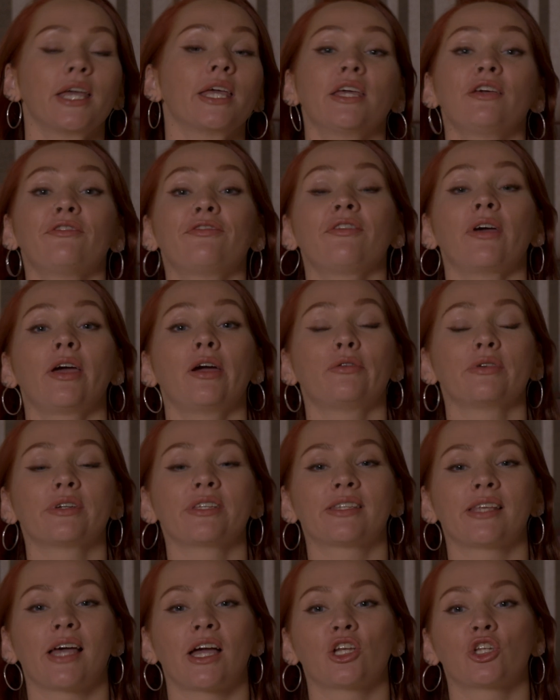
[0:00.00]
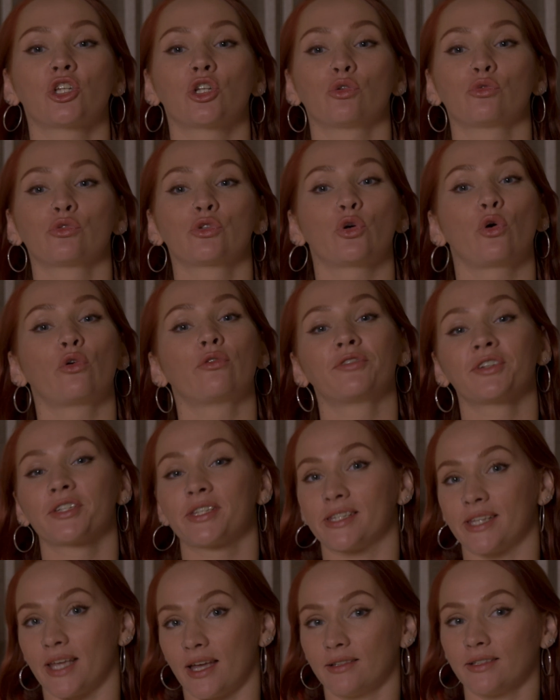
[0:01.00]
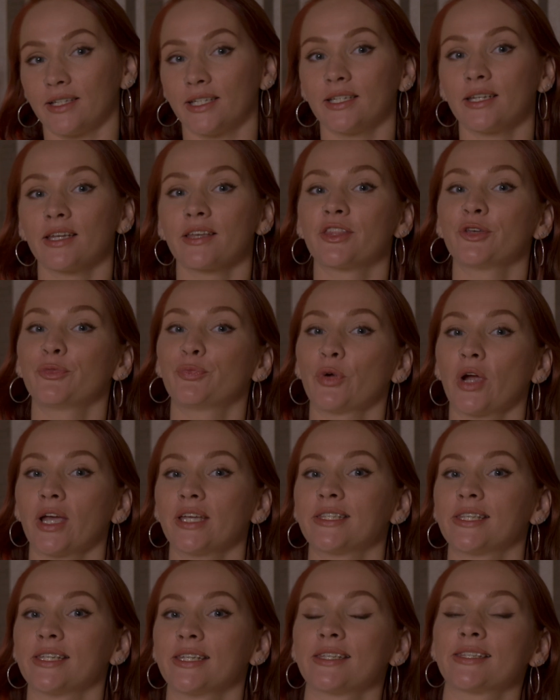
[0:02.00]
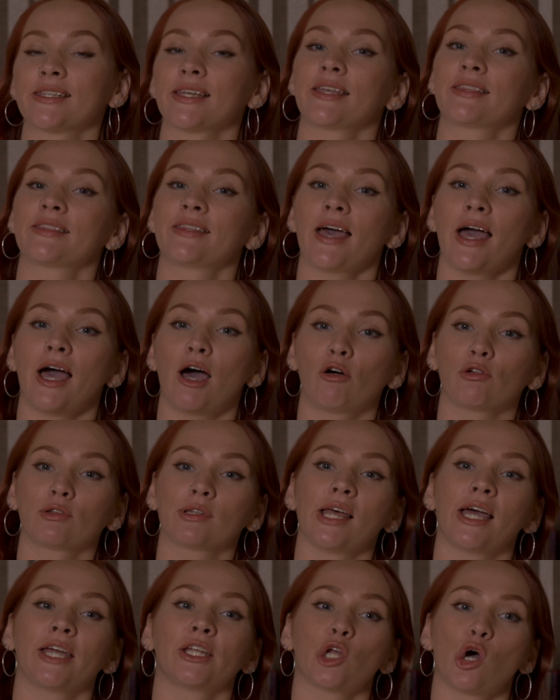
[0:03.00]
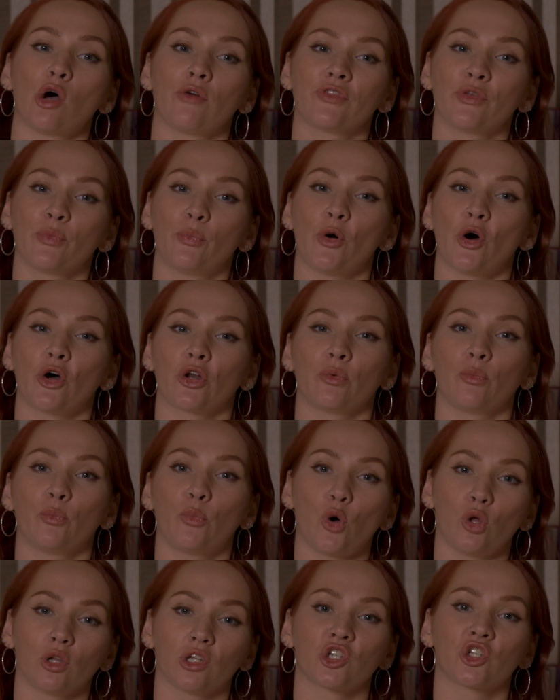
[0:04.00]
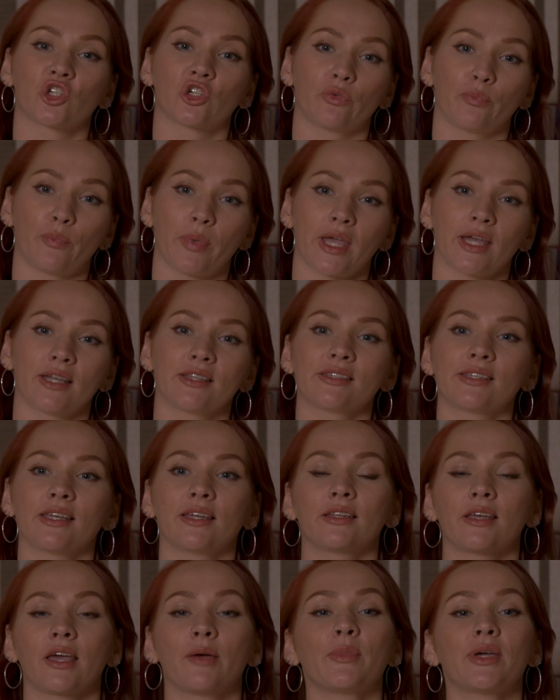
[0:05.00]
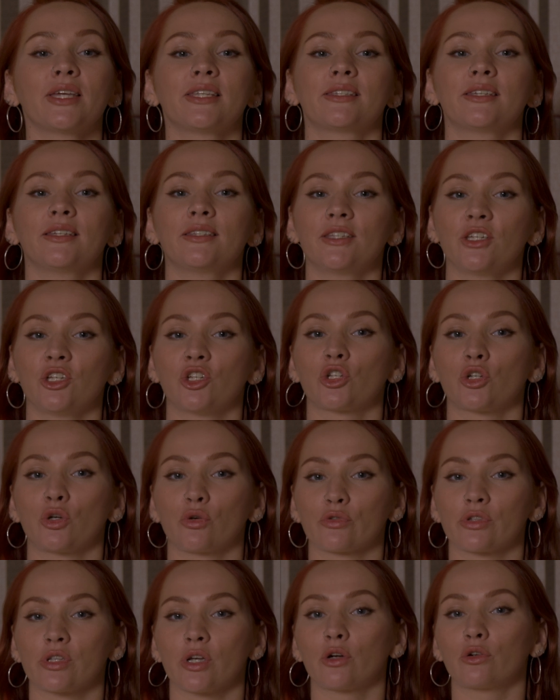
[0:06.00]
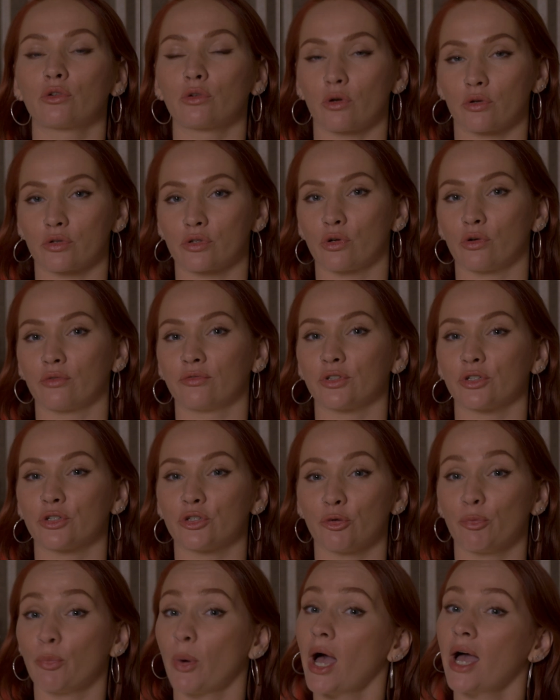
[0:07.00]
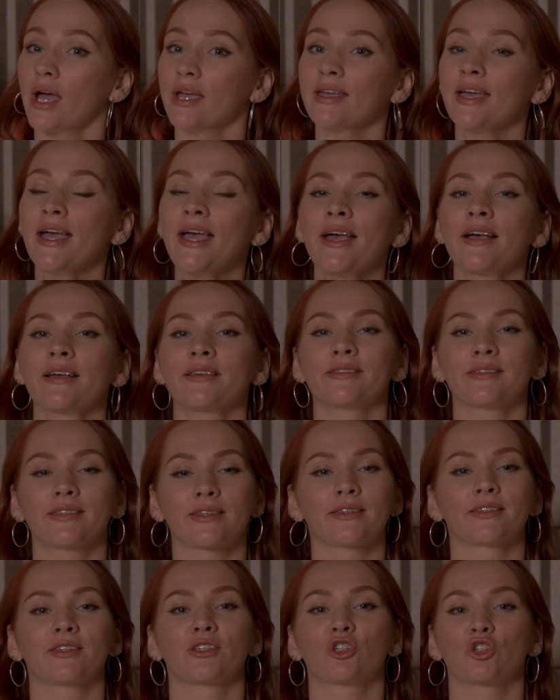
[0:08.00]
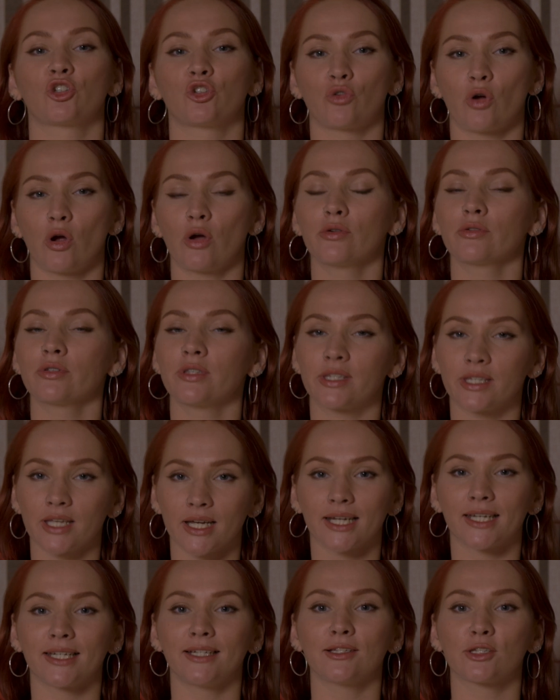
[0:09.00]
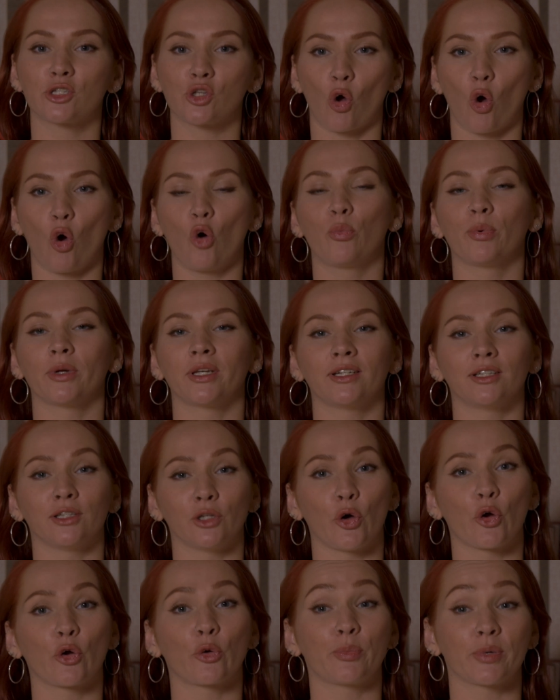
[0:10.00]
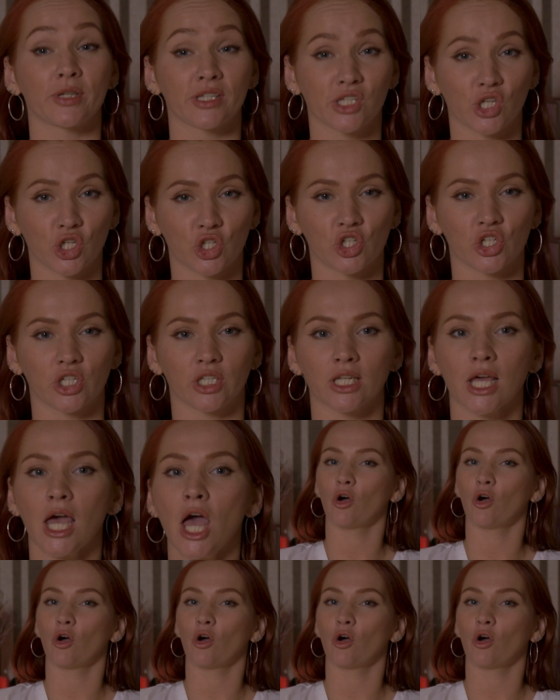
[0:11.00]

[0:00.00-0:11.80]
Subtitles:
If RSI shows overselling, the price is at the outline of the bottom Bollinger Bands, and MACD shows a crossover to buy, this is a strong signal to open a long position,